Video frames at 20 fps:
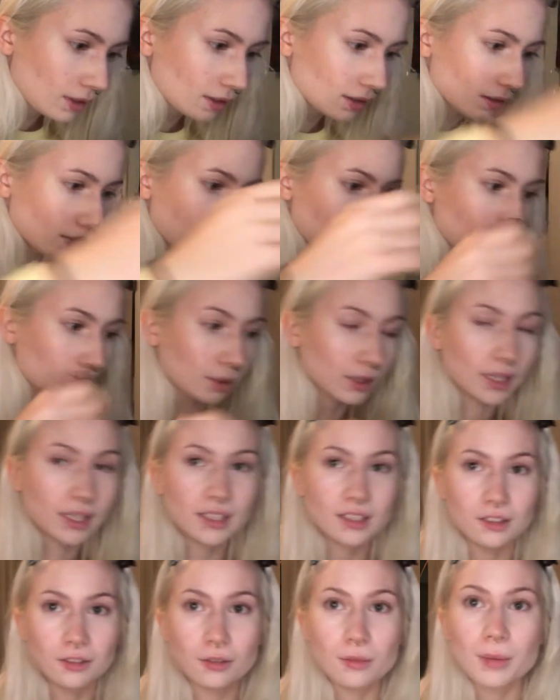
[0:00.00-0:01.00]
So what I
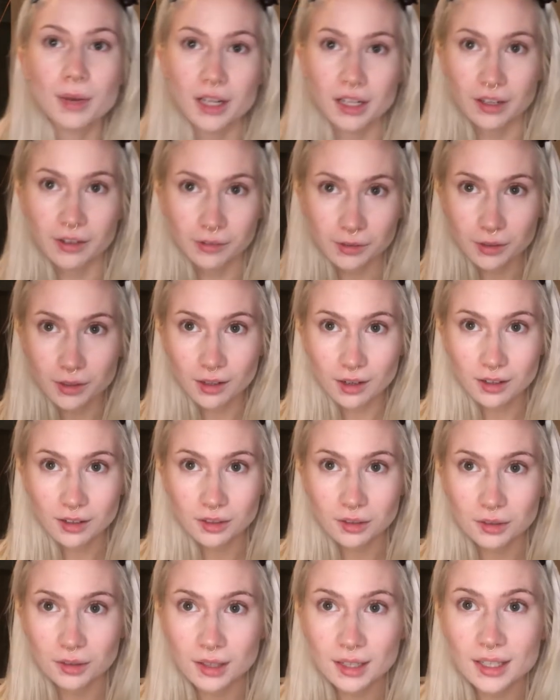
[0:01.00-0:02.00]
do with my nose
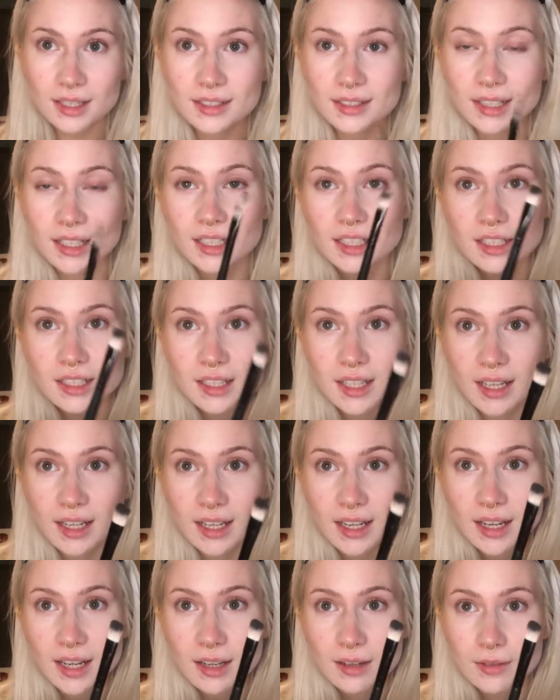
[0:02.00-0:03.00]
contour is I just
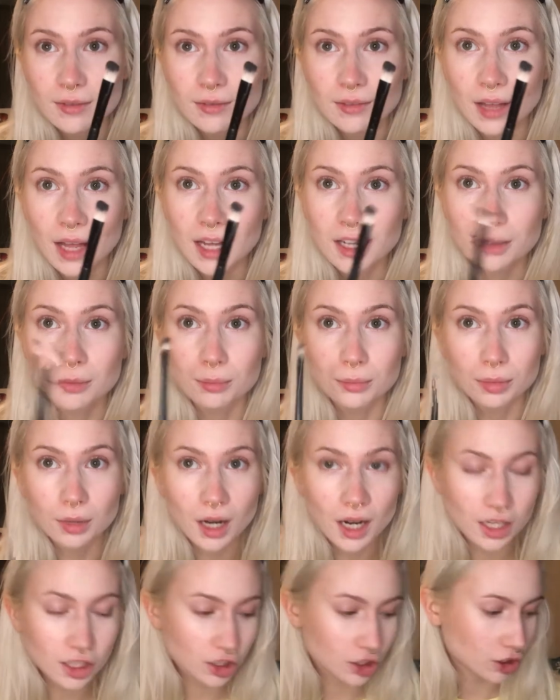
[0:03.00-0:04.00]
take a flat
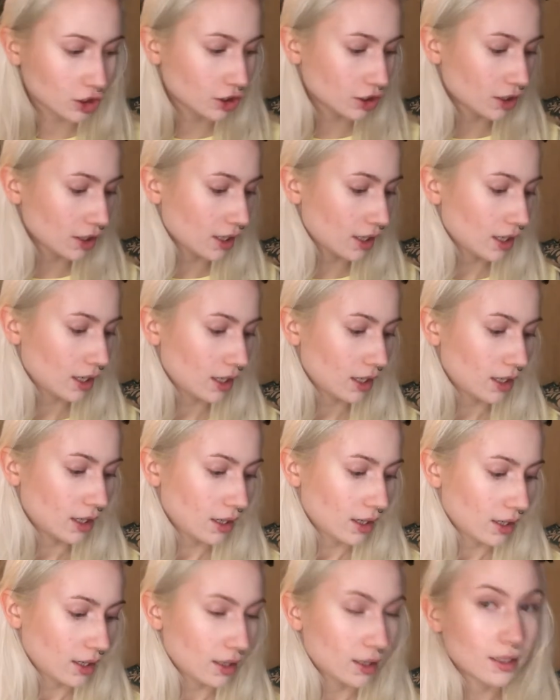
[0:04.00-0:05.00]
brush,
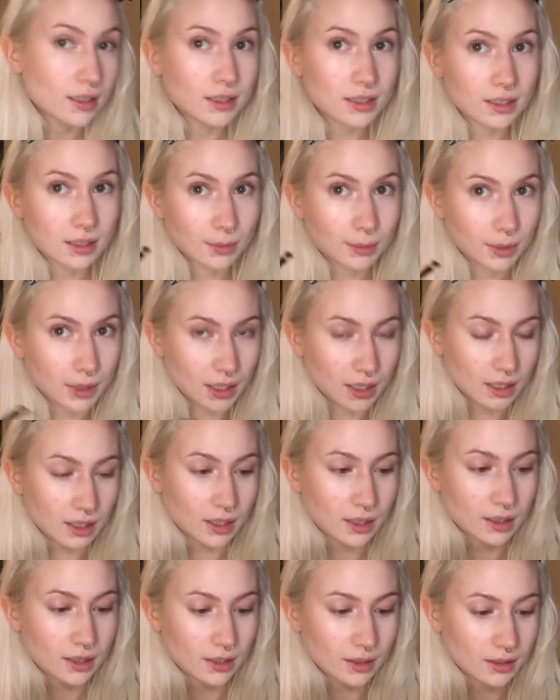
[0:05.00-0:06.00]
dip it
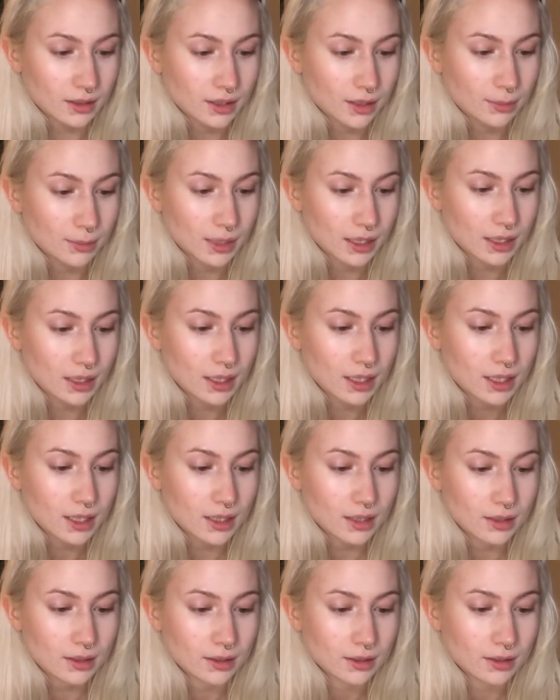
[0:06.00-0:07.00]
in some like
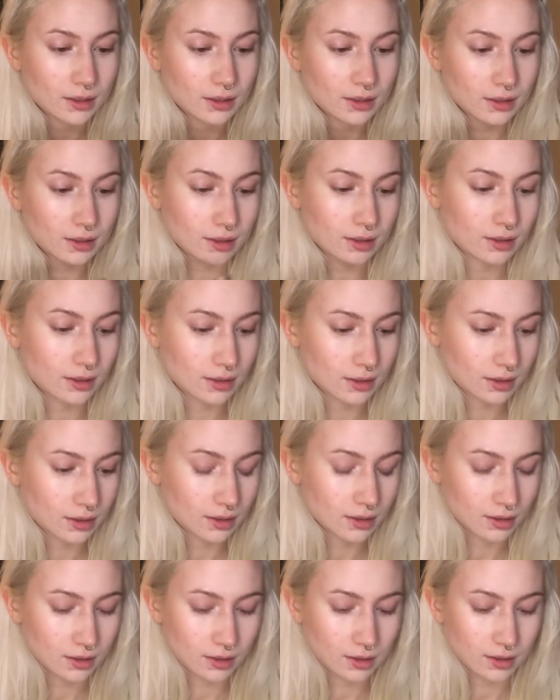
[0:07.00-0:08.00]
this,
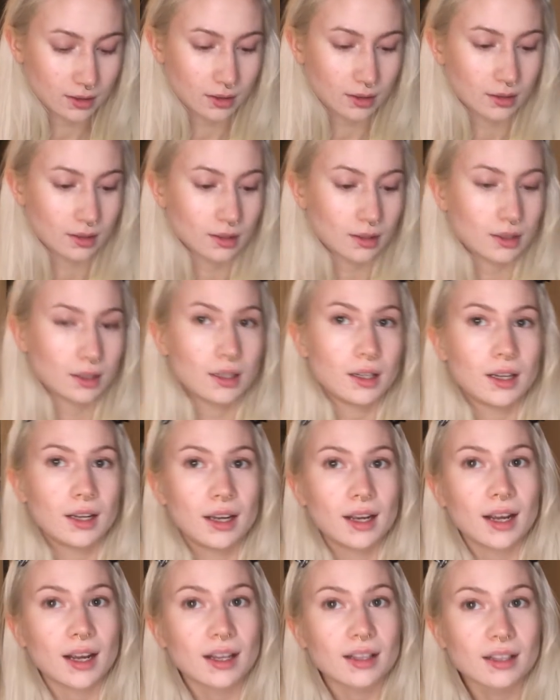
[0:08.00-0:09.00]

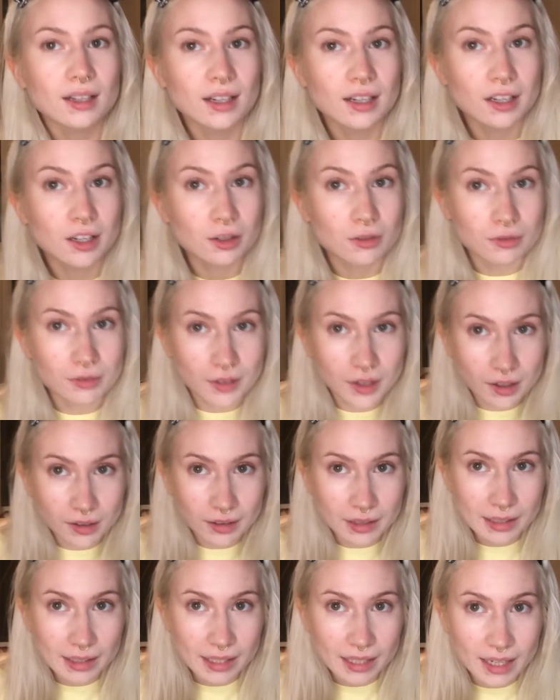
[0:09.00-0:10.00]
and then I go
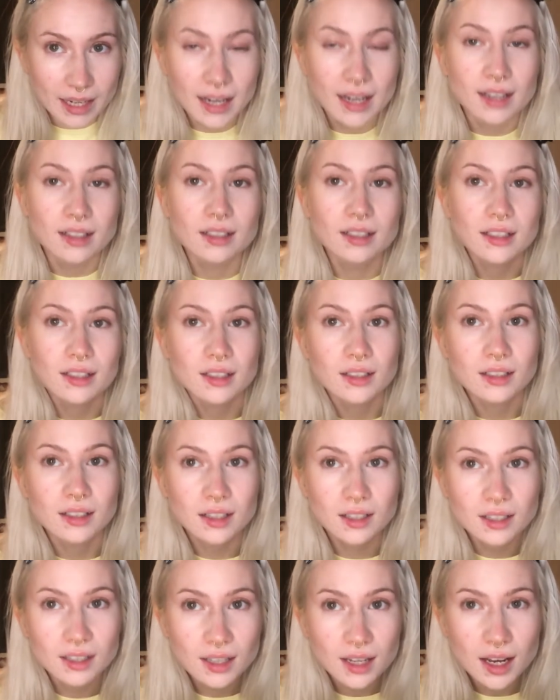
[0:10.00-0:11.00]
very light-handed.
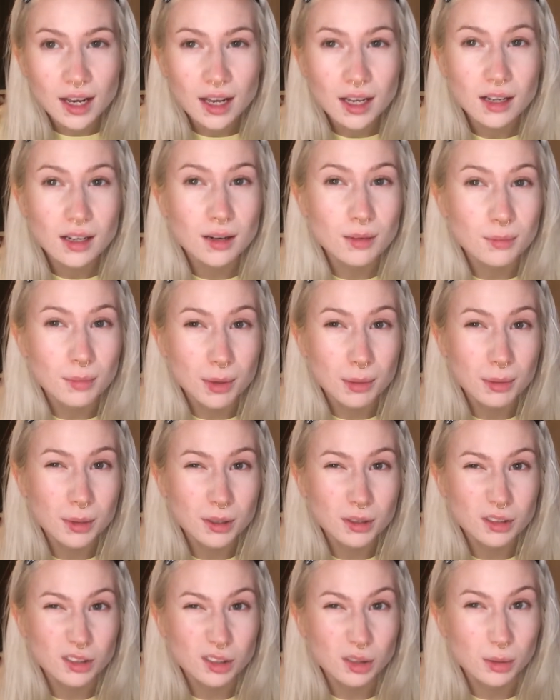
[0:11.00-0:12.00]
Again, maybe
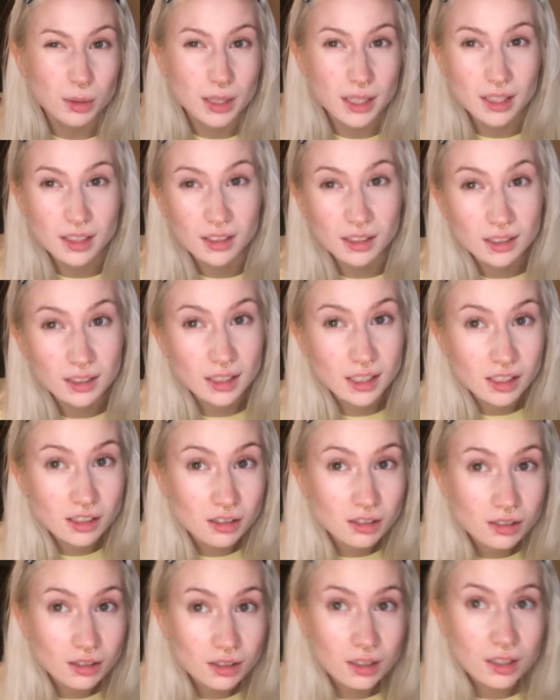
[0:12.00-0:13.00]
I'll do it a
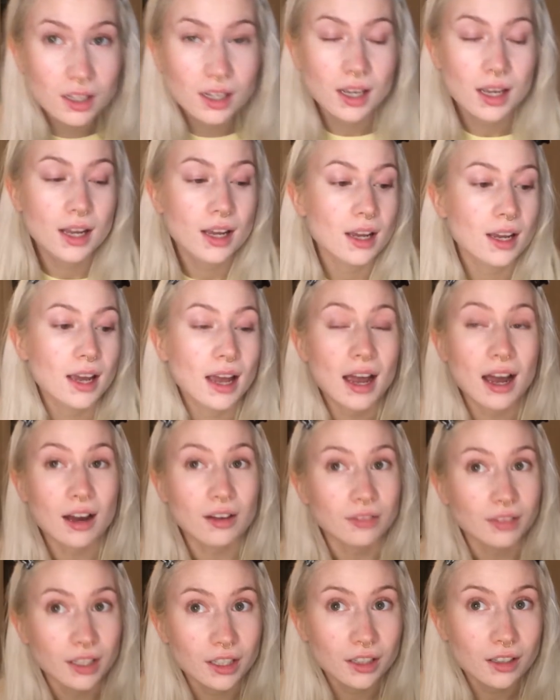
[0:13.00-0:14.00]
little
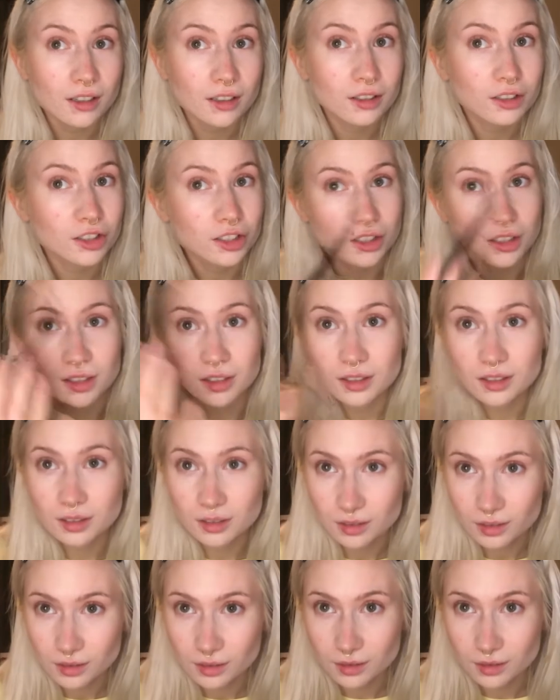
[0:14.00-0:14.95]
heavier just